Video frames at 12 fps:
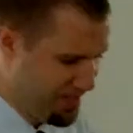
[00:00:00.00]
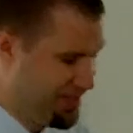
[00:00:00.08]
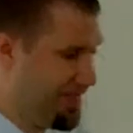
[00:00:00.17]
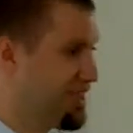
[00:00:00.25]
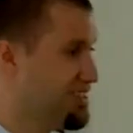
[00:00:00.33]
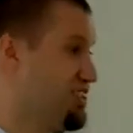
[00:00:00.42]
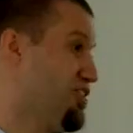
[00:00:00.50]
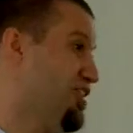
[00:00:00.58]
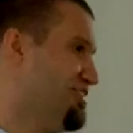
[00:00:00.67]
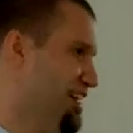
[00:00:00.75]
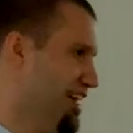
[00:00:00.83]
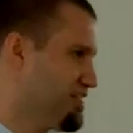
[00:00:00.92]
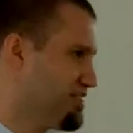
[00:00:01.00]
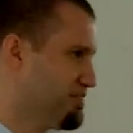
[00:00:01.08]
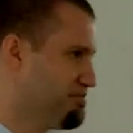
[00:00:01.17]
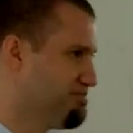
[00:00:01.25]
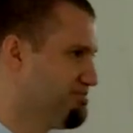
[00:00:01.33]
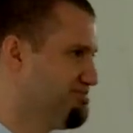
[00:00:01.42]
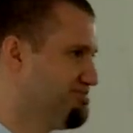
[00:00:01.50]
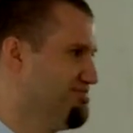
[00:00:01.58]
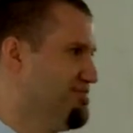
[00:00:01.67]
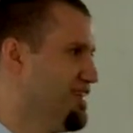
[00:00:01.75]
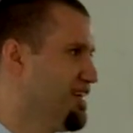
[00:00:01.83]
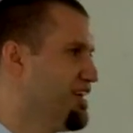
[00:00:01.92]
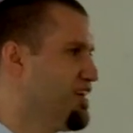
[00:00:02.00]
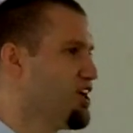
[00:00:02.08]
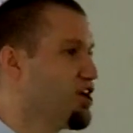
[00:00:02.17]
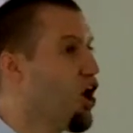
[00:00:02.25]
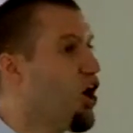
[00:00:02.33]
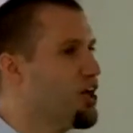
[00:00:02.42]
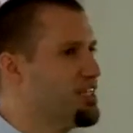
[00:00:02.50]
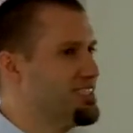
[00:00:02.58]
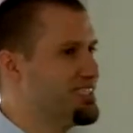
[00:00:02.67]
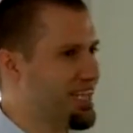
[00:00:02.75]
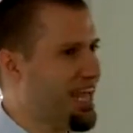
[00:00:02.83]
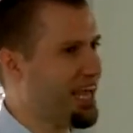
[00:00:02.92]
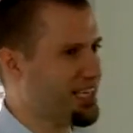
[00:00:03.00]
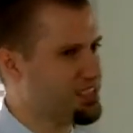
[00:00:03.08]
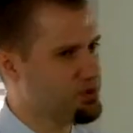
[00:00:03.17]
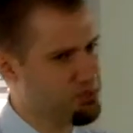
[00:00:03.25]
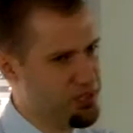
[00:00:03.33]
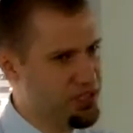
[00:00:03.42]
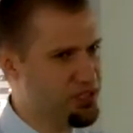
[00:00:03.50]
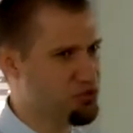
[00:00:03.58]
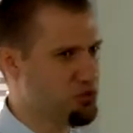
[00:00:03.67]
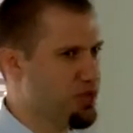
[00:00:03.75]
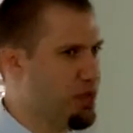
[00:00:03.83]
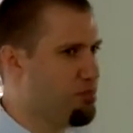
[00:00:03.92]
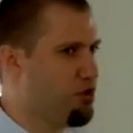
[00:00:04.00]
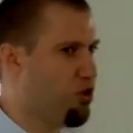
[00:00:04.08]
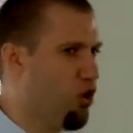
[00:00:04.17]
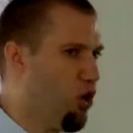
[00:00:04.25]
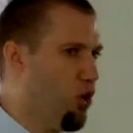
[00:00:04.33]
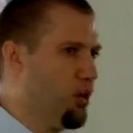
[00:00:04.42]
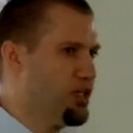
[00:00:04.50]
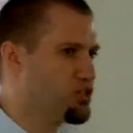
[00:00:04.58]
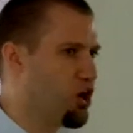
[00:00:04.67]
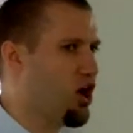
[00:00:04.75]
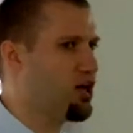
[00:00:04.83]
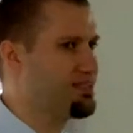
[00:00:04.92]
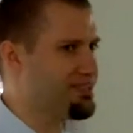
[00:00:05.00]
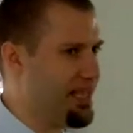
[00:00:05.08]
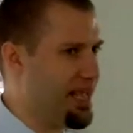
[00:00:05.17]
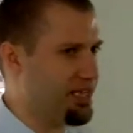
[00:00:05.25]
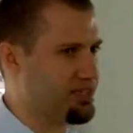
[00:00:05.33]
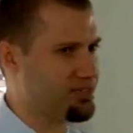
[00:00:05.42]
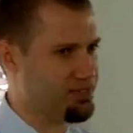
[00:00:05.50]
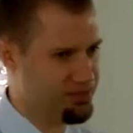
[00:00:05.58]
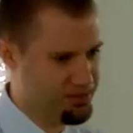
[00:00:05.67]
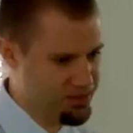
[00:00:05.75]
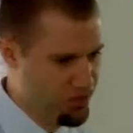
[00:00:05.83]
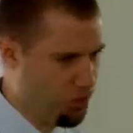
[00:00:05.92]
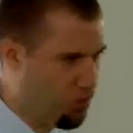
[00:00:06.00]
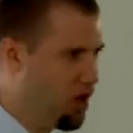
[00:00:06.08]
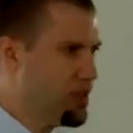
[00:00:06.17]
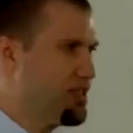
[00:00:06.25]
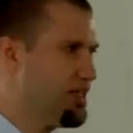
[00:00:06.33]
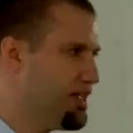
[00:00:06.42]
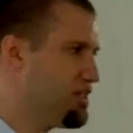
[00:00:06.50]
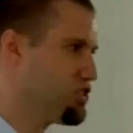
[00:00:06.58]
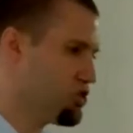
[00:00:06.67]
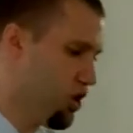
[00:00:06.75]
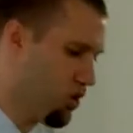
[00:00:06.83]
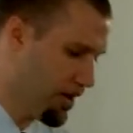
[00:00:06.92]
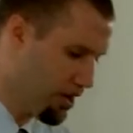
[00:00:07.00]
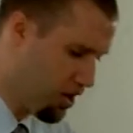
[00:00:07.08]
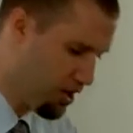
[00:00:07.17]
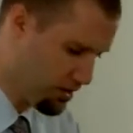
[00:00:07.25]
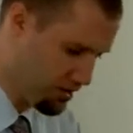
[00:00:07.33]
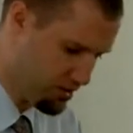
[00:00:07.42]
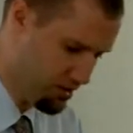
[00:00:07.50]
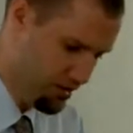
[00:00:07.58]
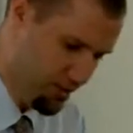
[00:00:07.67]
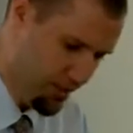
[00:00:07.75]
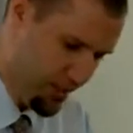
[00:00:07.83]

And that is the context. Context. Please remember, always, context. What is going on?